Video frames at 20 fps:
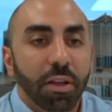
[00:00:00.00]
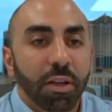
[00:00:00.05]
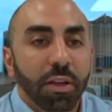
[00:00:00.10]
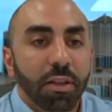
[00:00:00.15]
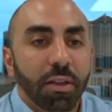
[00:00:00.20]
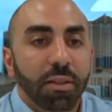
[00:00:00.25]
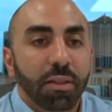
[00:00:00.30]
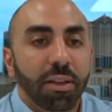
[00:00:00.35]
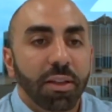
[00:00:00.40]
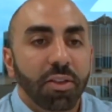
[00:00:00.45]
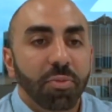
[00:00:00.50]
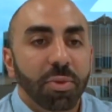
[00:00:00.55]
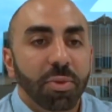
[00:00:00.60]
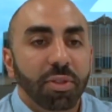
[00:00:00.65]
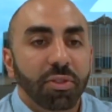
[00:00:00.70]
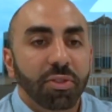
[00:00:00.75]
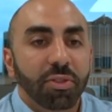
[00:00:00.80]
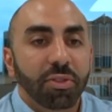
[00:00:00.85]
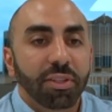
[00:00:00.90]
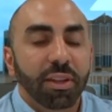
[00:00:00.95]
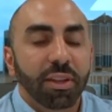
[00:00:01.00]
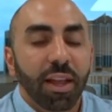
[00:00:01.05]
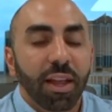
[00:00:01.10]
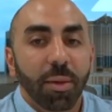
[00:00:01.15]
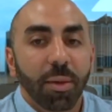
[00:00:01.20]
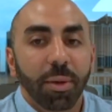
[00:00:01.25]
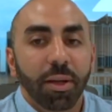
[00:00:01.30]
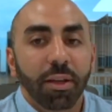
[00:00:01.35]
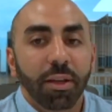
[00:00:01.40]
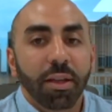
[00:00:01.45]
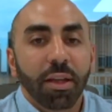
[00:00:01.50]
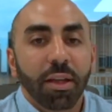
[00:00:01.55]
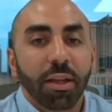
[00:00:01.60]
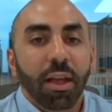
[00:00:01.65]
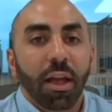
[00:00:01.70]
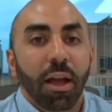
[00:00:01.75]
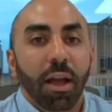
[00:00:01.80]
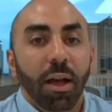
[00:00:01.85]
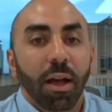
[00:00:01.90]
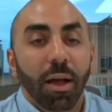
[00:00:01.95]
Thank you, Mr. Salama.
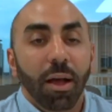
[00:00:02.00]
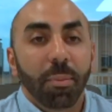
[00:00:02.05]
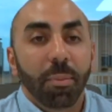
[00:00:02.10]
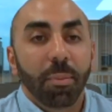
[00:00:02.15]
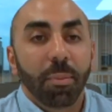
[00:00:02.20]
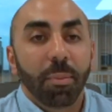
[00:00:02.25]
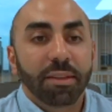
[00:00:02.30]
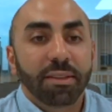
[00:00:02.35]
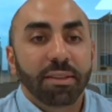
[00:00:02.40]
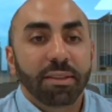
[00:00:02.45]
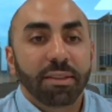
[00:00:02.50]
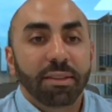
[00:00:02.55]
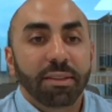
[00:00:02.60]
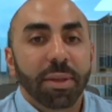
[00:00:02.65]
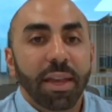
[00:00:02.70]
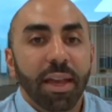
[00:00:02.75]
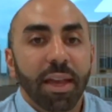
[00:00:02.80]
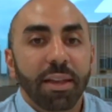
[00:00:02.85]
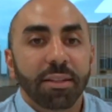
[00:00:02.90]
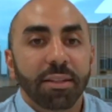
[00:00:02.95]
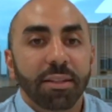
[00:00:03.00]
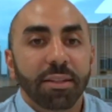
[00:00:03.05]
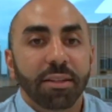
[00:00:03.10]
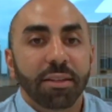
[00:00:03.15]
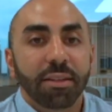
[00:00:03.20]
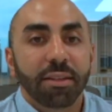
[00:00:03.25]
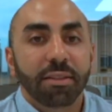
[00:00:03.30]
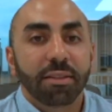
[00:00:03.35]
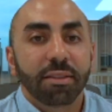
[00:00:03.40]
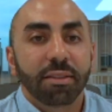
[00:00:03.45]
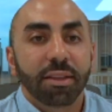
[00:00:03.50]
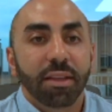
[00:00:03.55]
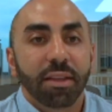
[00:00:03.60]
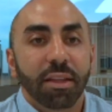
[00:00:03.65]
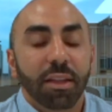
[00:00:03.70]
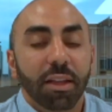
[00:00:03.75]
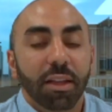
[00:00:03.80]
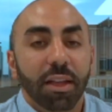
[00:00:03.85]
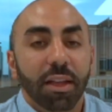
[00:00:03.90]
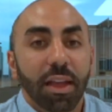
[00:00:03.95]
In some cases,
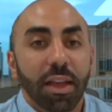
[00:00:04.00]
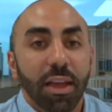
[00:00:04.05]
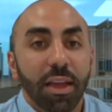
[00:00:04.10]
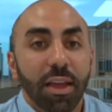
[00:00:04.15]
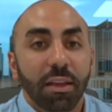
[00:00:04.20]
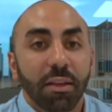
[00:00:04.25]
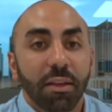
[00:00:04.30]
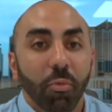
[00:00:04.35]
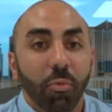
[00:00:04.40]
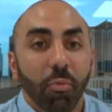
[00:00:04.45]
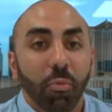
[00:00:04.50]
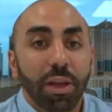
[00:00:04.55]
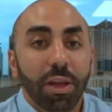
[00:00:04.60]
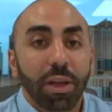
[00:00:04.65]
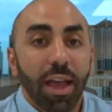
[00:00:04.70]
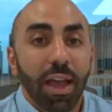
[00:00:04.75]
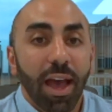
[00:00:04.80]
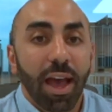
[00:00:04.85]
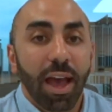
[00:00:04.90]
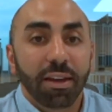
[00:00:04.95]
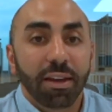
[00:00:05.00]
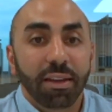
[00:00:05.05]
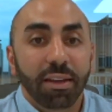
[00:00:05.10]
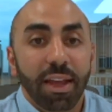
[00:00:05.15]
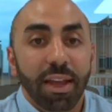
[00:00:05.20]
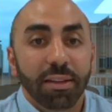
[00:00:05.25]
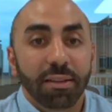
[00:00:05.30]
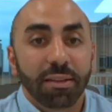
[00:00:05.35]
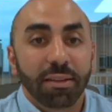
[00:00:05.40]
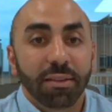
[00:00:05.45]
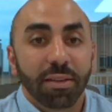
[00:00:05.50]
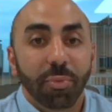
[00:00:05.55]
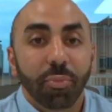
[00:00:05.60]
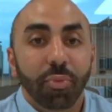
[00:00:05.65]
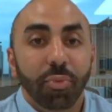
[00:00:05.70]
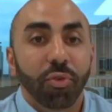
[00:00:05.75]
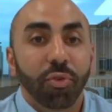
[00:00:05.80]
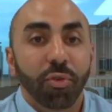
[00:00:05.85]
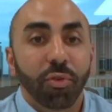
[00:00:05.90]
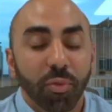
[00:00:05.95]
we had cases
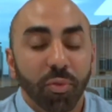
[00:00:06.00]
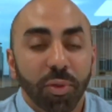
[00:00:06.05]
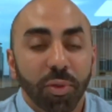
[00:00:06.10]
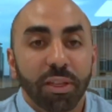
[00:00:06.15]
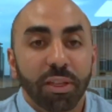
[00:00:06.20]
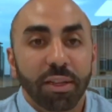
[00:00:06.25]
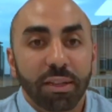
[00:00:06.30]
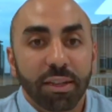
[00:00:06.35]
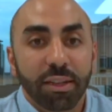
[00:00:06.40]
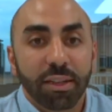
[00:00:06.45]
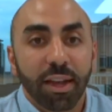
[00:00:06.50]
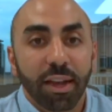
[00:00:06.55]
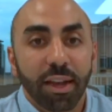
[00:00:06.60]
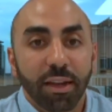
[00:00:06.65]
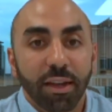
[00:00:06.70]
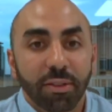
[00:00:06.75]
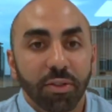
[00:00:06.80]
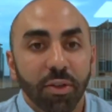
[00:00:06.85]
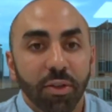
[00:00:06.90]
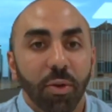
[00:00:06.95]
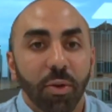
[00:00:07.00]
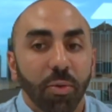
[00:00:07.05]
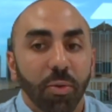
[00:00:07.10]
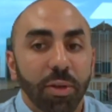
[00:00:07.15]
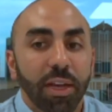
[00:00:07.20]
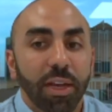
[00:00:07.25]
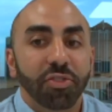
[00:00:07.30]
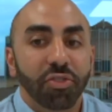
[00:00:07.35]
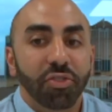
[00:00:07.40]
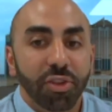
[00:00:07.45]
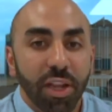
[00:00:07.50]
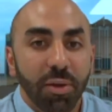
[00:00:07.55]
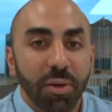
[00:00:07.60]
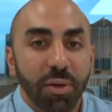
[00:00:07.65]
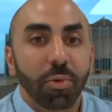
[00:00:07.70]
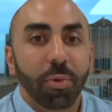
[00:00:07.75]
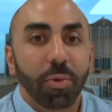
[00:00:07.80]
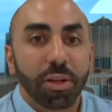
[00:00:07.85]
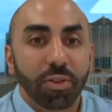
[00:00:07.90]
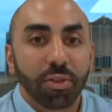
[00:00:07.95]
approved within a day. So yesterday we
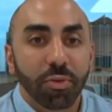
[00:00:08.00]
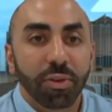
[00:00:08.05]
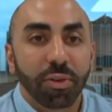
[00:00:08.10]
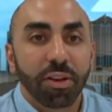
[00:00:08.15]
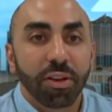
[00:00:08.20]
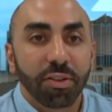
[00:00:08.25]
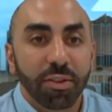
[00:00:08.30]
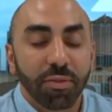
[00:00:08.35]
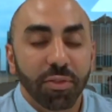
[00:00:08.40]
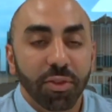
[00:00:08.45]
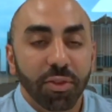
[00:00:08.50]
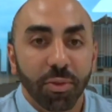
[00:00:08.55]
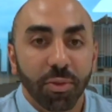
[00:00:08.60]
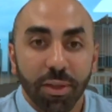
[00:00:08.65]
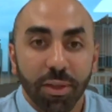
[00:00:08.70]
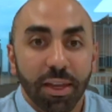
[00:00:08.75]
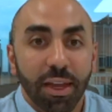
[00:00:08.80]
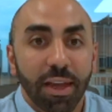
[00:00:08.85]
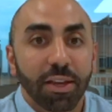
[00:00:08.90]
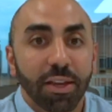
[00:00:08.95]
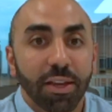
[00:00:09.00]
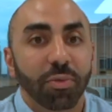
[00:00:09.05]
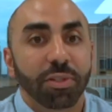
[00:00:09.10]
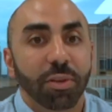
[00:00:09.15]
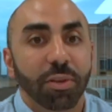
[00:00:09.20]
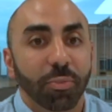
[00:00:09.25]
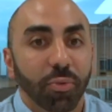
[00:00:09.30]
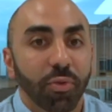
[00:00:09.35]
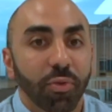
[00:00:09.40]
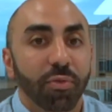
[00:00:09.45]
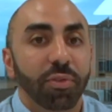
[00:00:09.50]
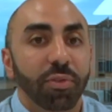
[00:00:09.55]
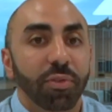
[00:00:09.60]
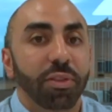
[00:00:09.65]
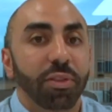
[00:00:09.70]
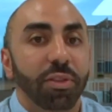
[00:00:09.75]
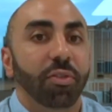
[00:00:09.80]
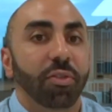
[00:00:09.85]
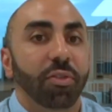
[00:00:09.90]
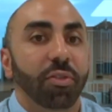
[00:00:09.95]
went to an interview, the case was approved and the
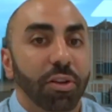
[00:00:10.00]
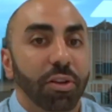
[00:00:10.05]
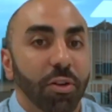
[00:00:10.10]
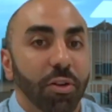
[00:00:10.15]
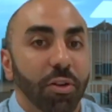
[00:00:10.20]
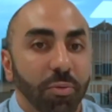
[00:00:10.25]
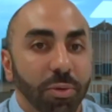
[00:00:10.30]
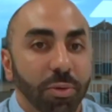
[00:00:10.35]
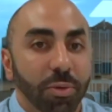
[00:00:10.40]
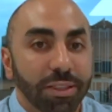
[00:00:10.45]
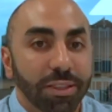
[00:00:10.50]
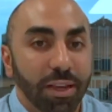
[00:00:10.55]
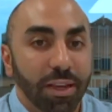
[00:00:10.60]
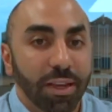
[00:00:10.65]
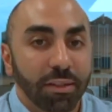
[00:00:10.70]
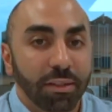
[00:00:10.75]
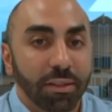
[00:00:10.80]
green card was sent.